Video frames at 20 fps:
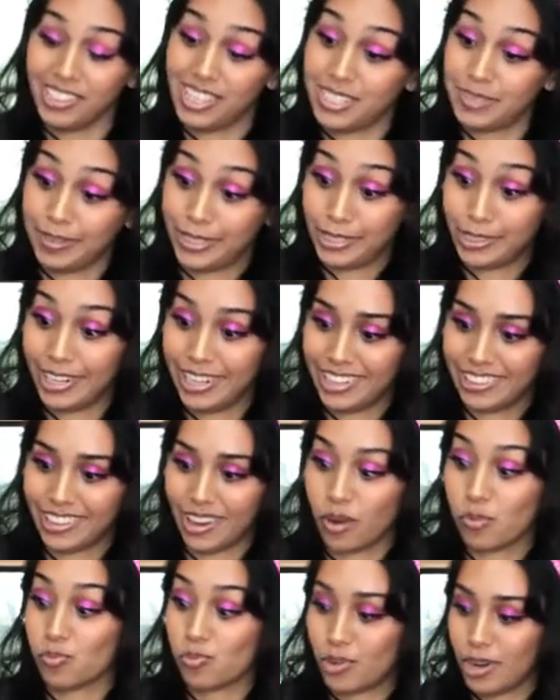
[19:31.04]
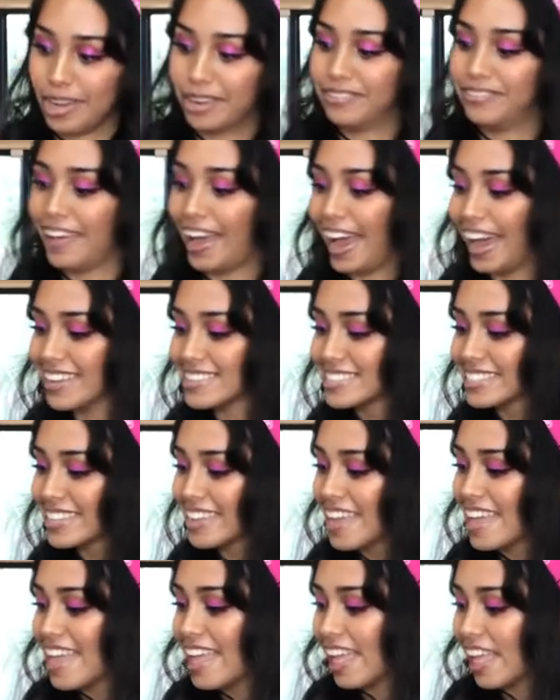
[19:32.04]
lost my train of thought real fast.
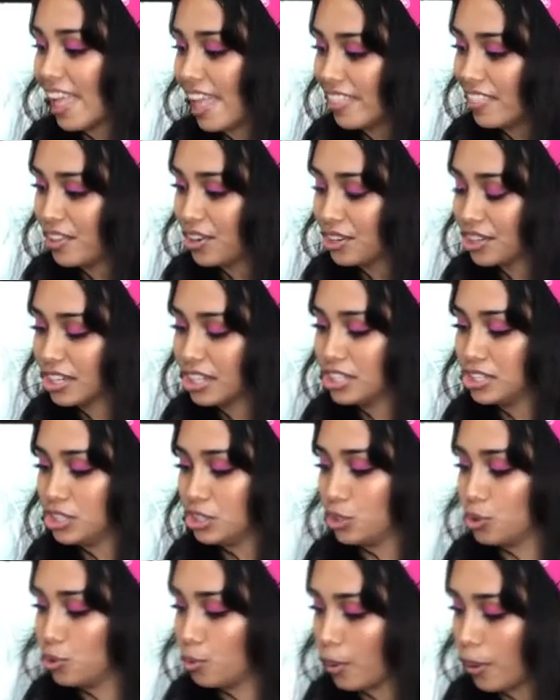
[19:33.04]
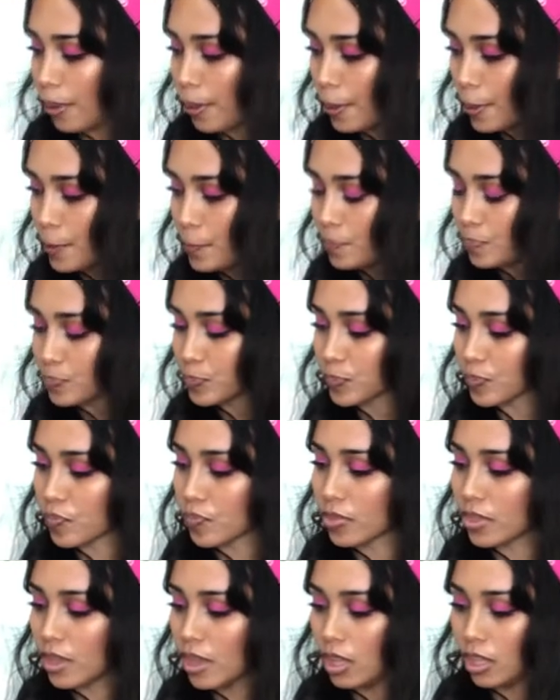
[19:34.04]
And then you're gonna do
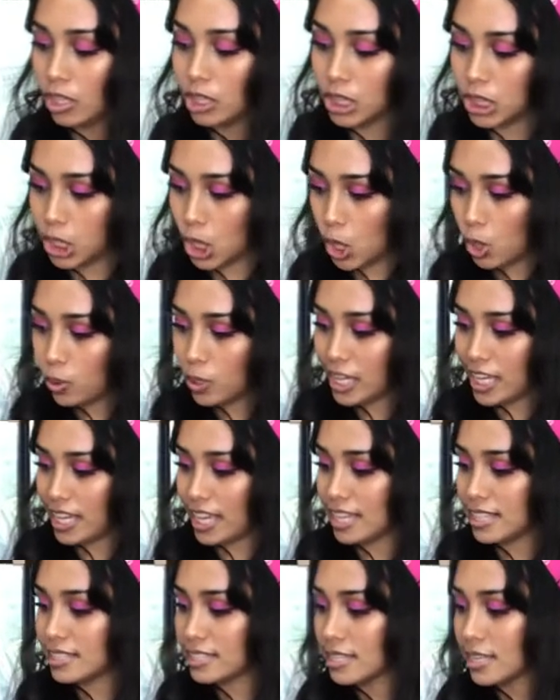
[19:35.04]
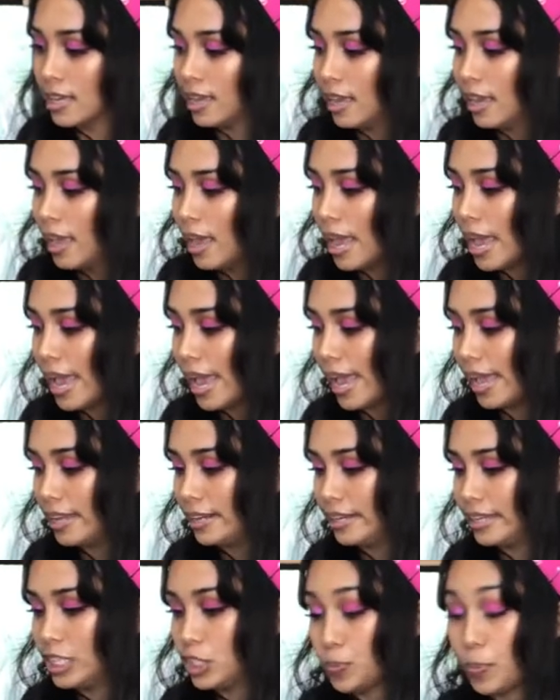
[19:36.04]
low heat
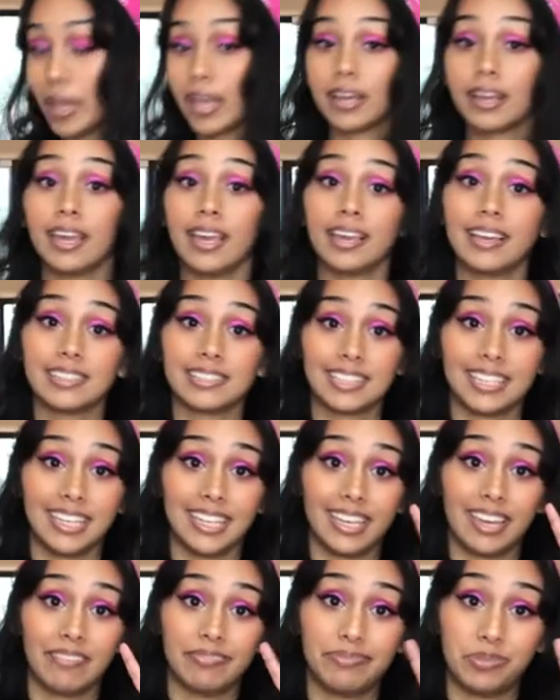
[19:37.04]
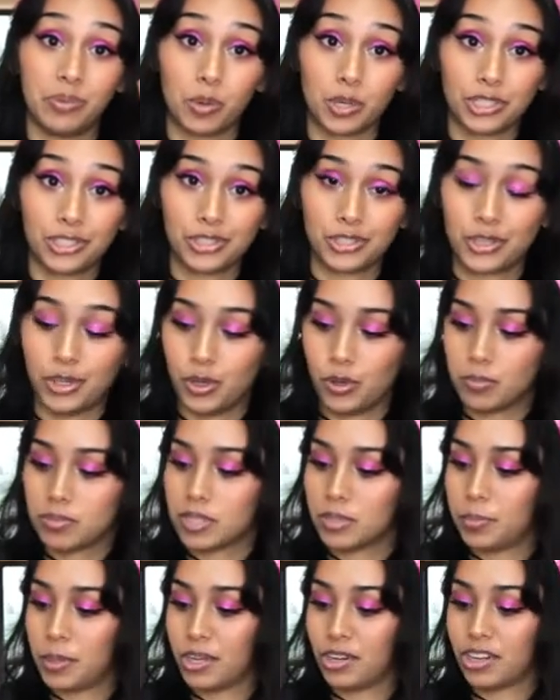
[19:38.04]
and each pancake is going to get four scoops,
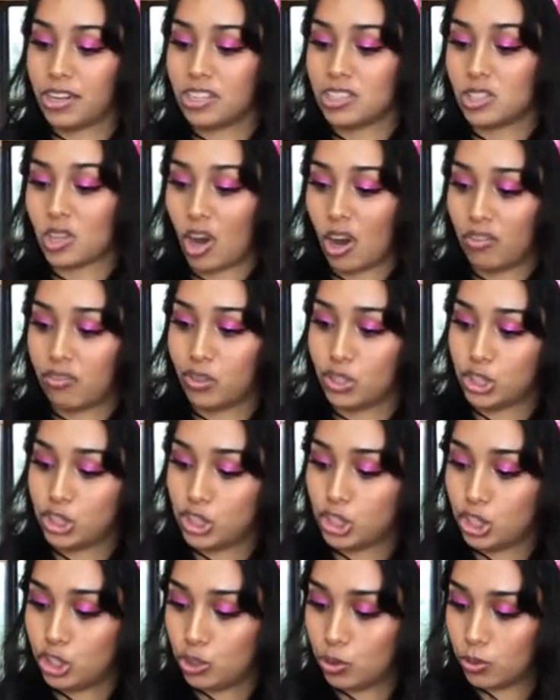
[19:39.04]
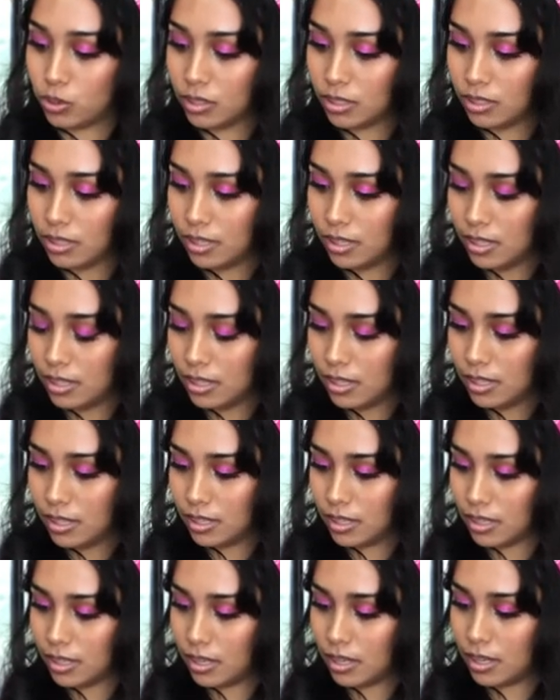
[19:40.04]
but you're going to start off with two.
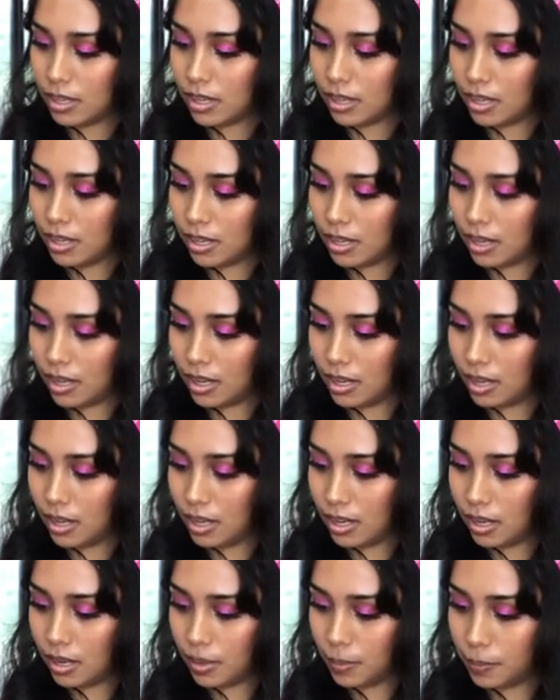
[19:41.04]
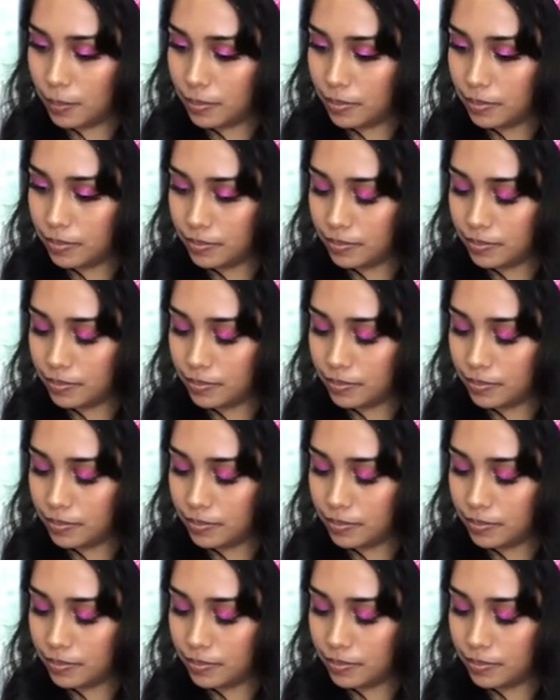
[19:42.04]
Um,